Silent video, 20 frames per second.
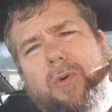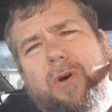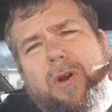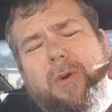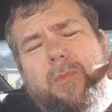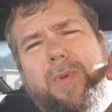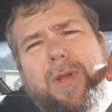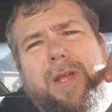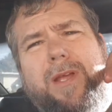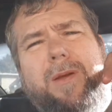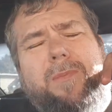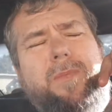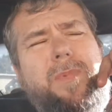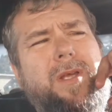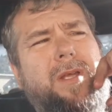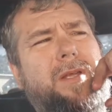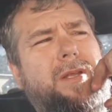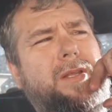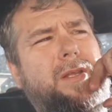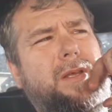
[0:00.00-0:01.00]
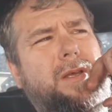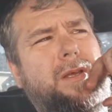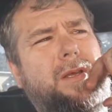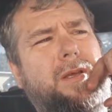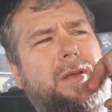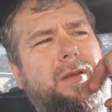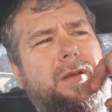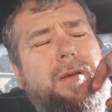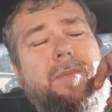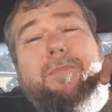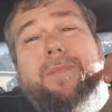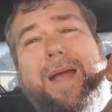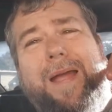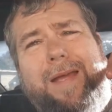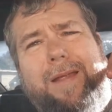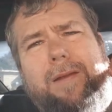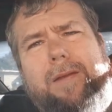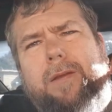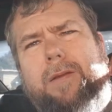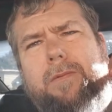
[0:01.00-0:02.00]
RPM
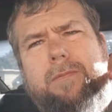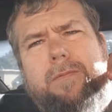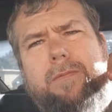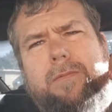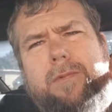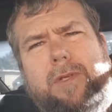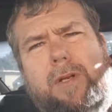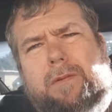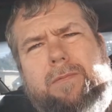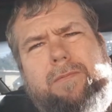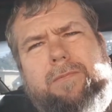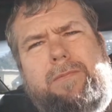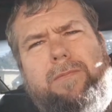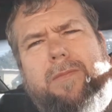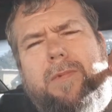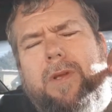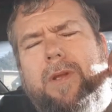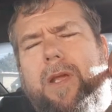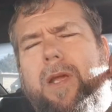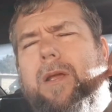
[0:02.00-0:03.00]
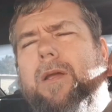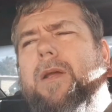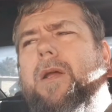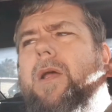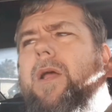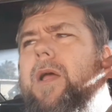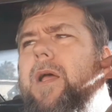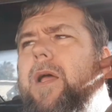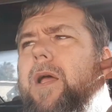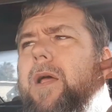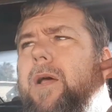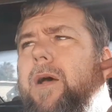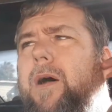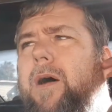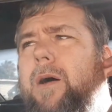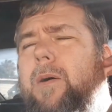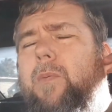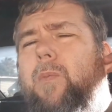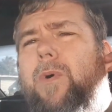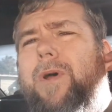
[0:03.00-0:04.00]
band. Sorry. Okay.
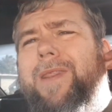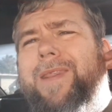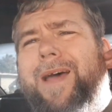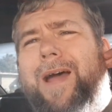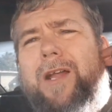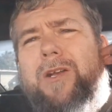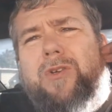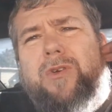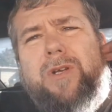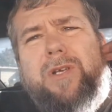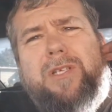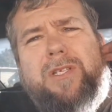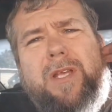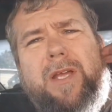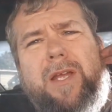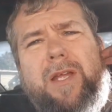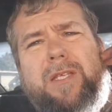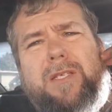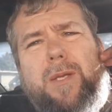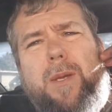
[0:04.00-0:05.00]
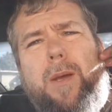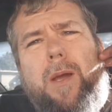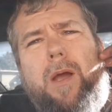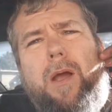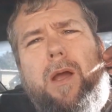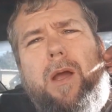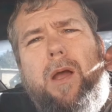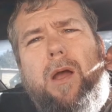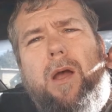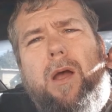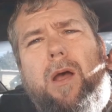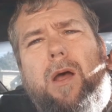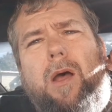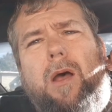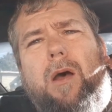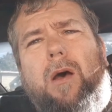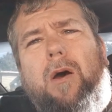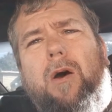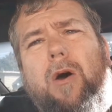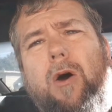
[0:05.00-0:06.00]
With nitrous, it's,
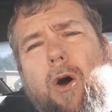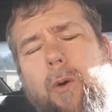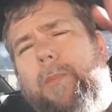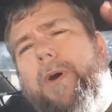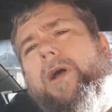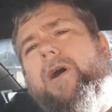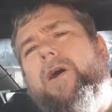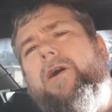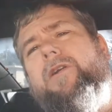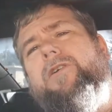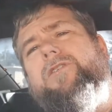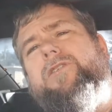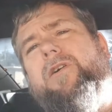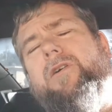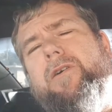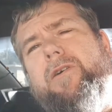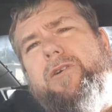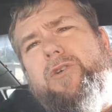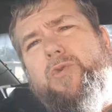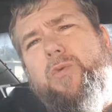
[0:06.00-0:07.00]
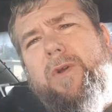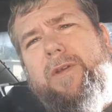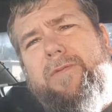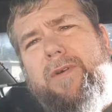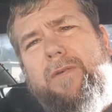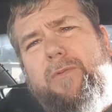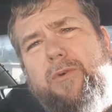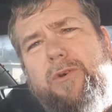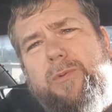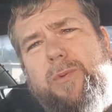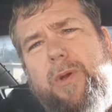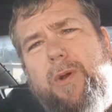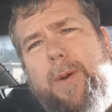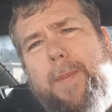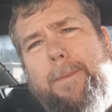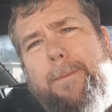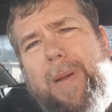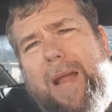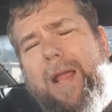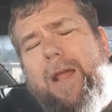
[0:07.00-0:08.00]
oh my God, there's 125 horsepower.
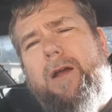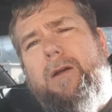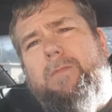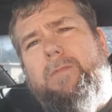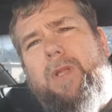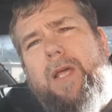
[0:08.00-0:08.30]
Bam.